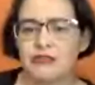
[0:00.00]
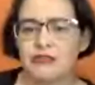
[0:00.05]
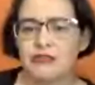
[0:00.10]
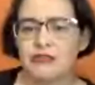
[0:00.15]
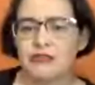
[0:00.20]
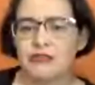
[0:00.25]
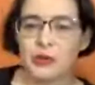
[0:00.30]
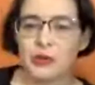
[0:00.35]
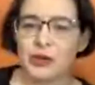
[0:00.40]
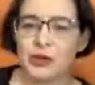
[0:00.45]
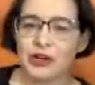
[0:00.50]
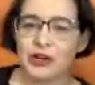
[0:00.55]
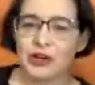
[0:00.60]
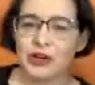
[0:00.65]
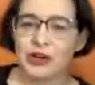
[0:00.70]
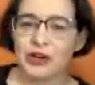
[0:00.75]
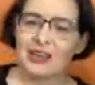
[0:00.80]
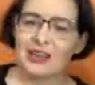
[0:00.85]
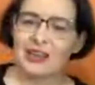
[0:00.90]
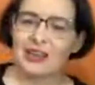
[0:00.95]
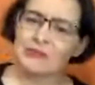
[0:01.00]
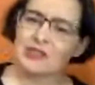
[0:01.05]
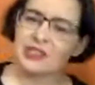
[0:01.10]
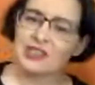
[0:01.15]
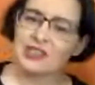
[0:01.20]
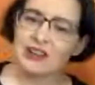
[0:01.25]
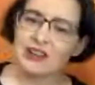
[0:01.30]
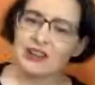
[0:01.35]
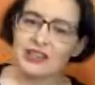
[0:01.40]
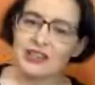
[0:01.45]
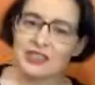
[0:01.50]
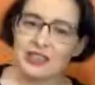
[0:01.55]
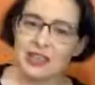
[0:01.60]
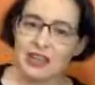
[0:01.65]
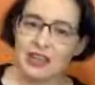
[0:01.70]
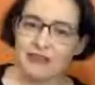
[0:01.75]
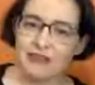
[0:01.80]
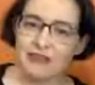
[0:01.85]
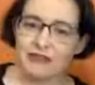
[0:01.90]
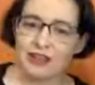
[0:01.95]
Merch Informer, and I'm
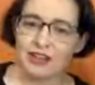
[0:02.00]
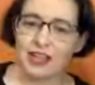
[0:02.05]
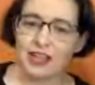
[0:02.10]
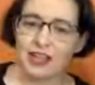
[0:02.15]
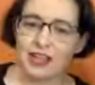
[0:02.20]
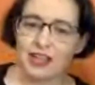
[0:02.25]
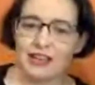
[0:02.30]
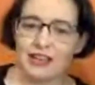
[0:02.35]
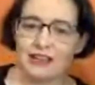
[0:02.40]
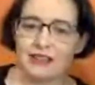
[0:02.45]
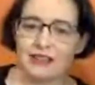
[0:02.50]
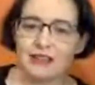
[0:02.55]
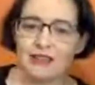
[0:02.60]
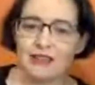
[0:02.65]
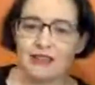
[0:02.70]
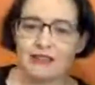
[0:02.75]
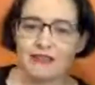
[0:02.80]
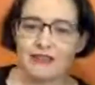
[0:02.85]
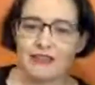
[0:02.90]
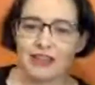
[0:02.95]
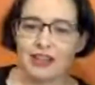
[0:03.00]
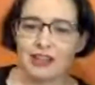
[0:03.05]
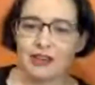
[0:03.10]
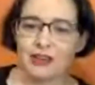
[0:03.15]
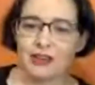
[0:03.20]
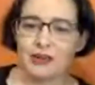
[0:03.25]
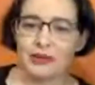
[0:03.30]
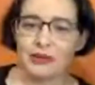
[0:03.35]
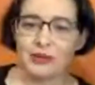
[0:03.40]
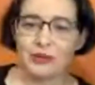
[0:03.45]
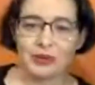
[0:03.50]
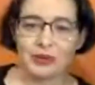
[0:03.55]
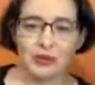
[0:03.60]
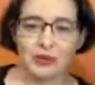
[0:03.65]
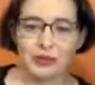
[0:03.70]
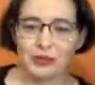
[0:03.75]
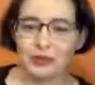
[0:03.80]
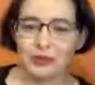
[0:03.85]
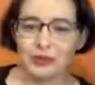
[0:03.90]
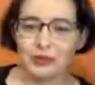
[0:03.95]
sorry to say I forget the
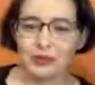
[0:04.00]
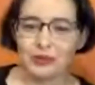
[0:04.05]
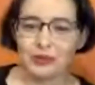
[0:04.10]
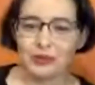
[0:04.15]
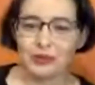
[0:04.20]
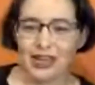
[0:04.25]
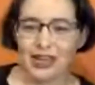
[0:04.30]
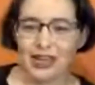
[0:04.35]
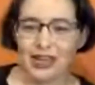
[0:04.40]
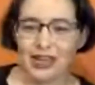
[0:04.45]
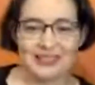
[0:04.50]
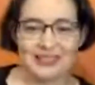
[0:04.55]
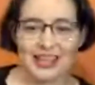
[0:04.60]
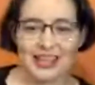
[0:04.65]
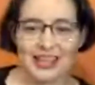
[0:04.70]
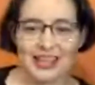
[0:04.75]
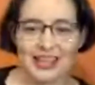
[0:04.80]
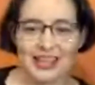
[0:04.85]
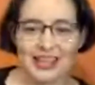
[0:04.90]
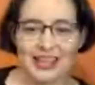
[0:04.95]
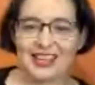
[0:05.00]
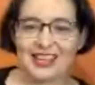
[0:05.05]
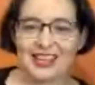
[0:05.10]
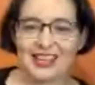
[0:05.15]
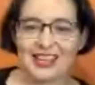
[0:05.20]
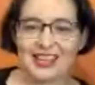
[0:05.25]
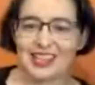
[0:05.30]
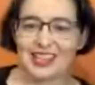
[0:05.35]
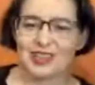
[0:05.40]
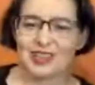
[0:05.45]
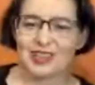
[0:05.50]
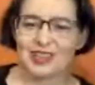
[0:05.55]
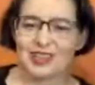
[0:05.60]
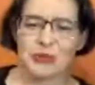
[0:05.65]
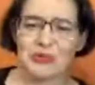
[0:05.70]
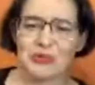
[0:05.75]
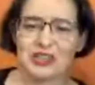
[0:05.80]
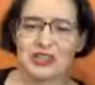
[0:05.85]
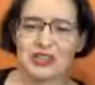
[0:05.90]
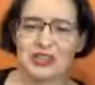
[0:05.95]
fellow who has that site.
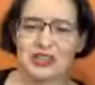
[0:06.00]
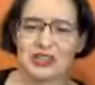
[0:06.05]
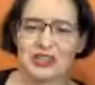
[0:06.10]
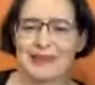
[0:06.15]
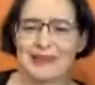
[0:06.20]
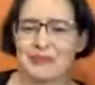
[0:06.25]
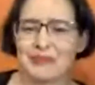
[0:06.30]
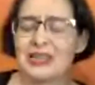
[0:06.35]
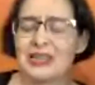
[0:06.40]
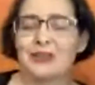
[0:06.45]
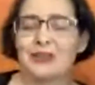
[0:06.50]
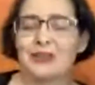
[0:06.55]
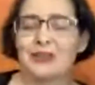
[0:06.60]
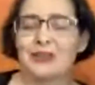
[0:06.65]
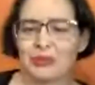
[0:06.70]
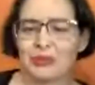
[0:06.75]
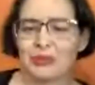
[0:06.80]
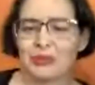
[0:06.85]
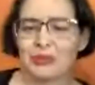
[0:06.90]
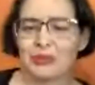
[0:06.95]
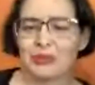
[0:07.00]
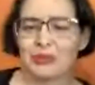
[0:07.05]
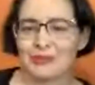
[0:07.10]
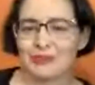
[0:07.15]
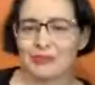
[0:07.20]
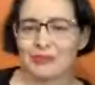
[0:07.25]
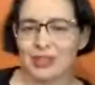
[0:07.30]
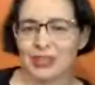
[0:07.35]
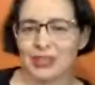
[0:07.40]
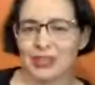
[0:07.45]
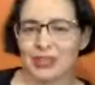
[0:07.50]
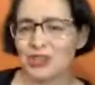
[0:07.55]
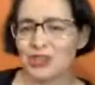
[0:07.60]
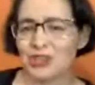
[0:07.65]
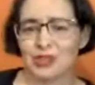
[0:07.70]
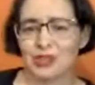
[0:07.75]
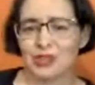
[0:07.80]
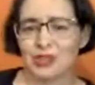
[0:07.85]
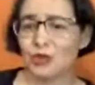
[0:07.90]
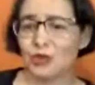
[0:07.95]
I don't remember his name, but
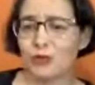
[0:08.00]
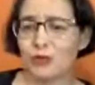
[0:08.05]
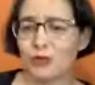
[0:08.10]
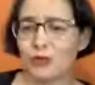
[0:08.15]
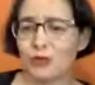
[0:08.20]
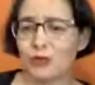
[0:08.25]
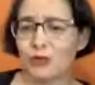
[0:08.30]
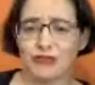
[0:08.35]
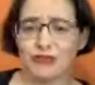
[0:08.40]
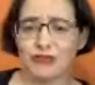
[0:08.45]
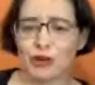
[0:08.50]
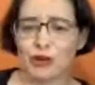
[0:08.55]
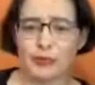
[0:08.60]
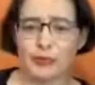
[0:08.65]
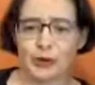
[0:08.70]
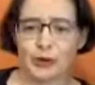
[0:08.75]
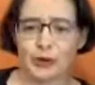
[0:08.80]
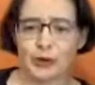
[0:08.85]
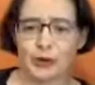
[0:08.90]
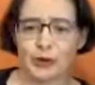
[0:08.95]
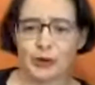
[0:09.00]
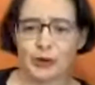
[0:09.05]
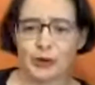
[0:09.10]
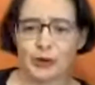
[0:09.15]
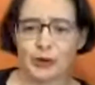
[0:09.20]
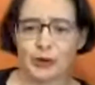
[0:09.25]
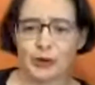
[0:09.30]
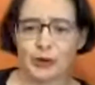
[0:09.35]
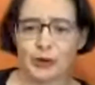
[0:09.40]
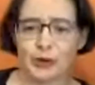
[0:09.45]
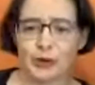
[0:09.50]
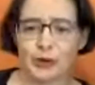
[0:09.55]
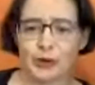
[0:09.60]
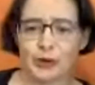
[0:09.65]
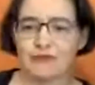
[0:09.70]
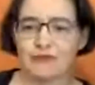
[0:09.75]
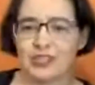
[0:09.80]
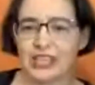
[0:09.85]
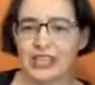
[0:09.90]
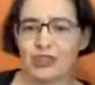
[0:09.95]
if you just Google Merch Informer,
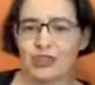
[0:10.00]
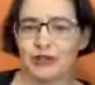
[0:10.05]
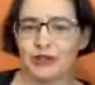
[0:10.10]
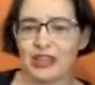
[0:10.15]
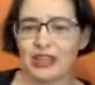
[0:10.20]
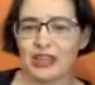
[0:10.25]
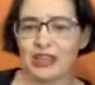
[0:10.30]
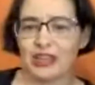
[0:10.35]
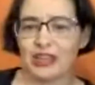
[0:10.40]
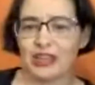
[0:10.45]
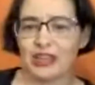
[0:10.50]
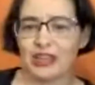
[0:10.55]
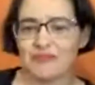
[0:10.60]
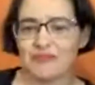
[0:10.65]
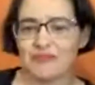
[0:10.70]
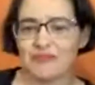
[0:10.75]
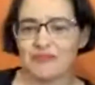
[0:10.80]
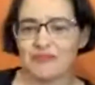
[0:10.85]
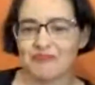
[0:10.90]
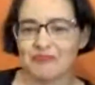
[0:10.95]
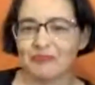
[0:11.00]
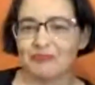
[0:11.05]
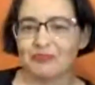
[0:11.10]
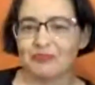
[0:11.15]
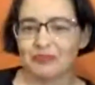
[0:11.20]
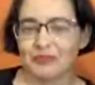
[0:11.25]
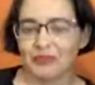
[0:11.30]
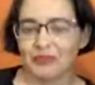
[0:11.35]
that'll take you right there.